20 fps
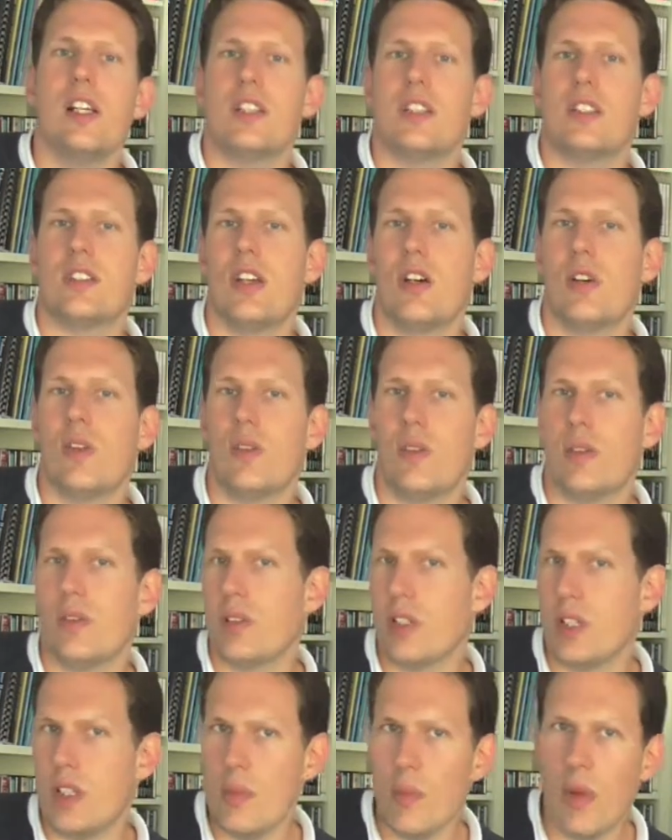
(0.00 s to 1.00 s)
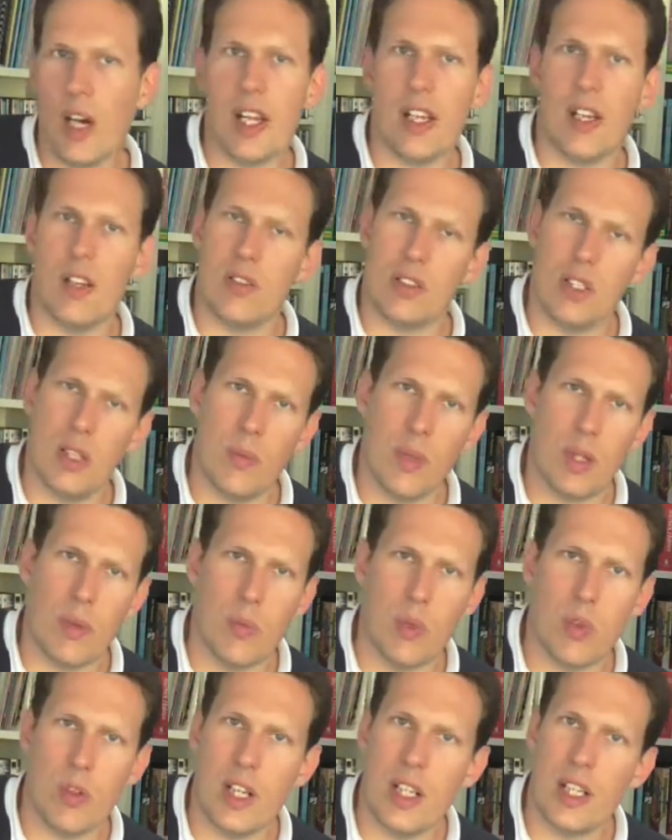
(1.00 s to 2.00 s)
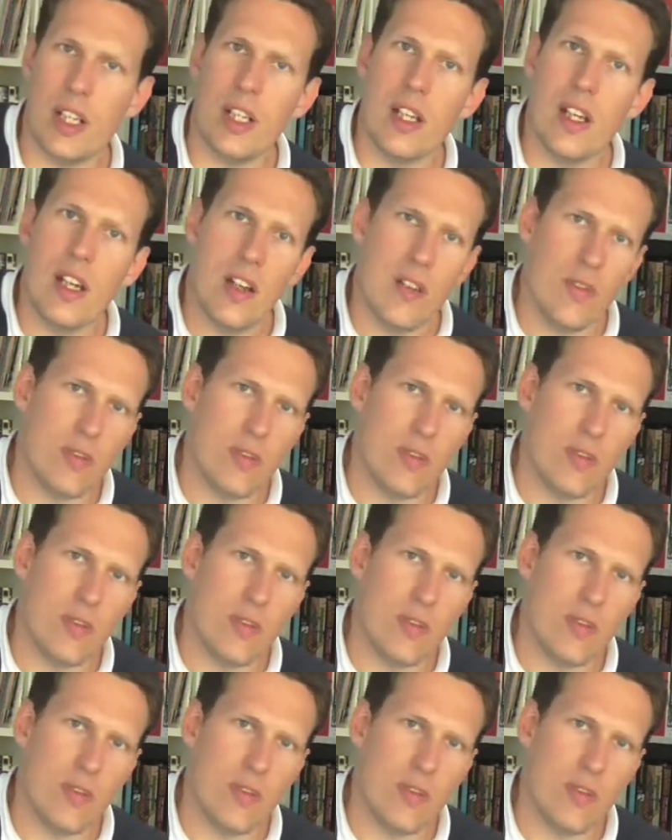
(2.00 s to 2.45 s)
So you might know some of them already.